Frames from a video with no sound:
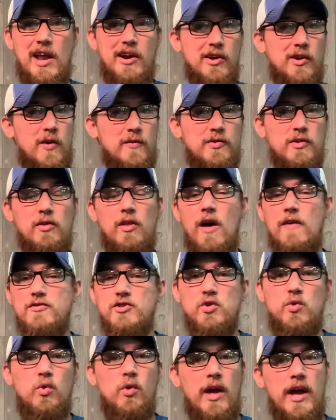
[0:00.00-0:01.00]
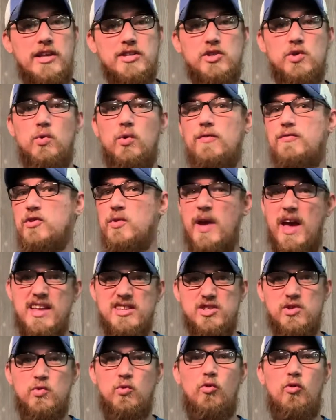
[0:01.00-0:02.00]
I don't know if you love school, hate school. If you
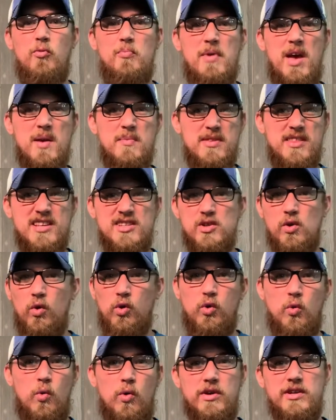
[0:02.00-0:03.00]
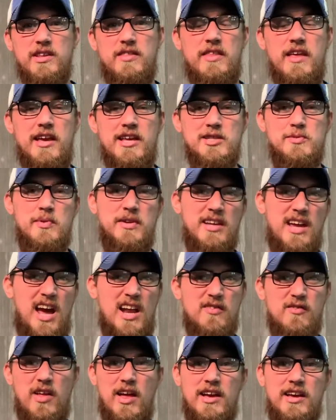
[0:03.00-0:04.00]
hate school, maybe this whole quarantine thing has been
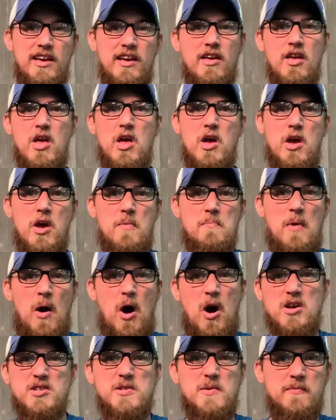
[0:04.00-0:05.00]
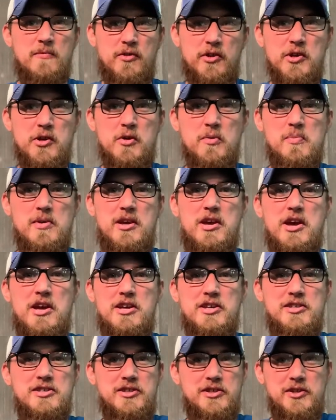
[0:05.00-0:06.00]
kind of like awesome for you
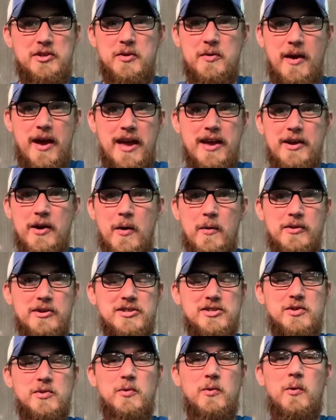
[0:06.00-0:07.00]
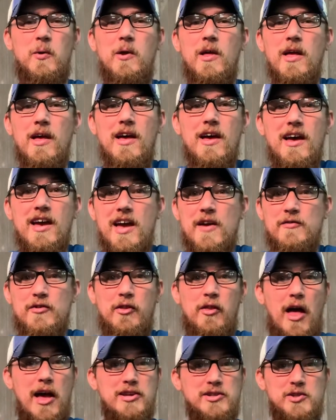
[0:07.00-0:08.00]
because you hate going to school. If
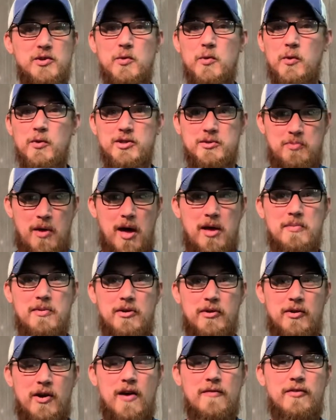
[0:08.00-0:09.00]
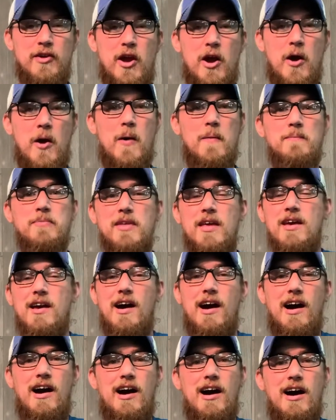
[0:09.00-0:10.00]
you like school, it's probably been a rough go.
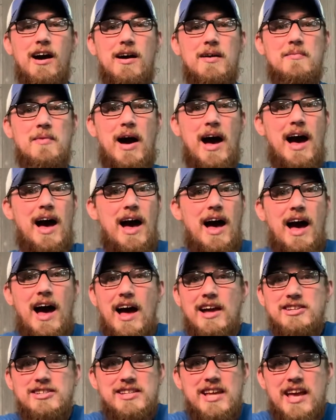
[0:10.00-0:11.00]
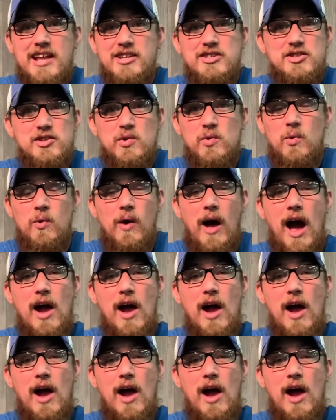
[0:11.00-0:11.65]
I just hated school.